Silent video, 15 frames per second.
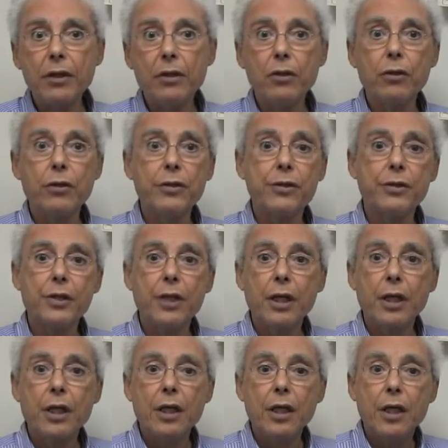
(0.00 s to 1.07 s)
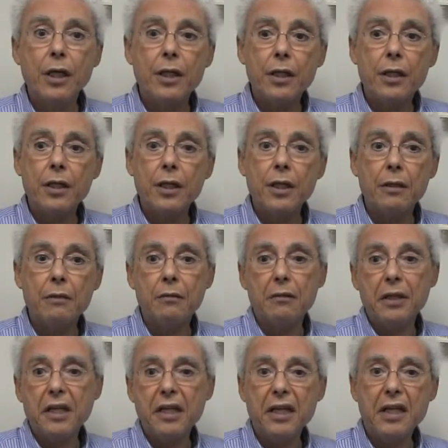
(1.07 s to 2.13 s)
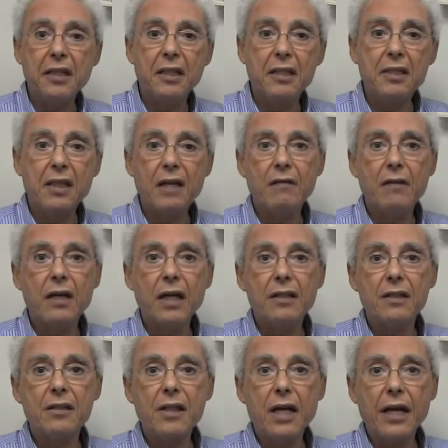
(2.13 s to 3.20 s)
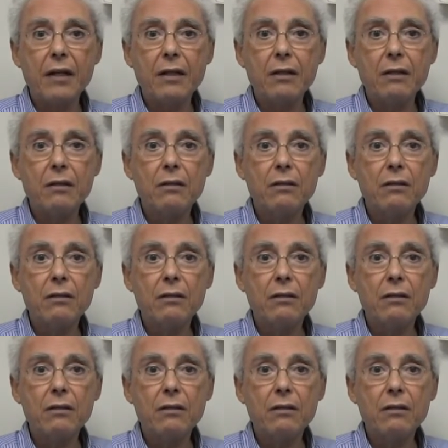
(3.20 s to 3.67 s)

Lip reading: because he doesn't have a desire,